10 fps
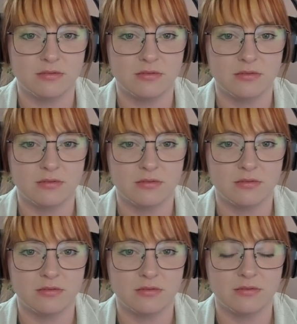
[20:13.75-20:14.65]

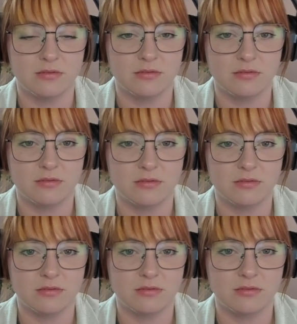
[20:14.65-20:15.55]

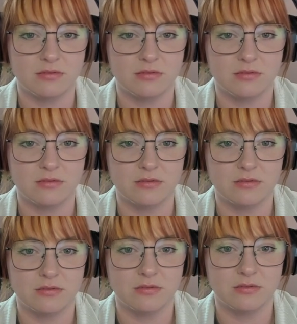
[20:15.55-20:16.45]

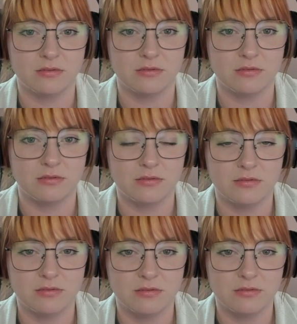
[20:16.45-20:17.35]

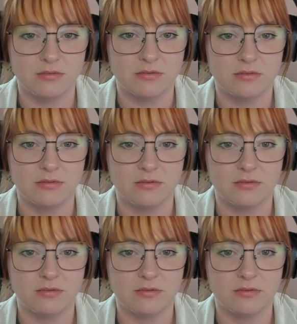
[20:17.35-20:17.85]
(not speaking)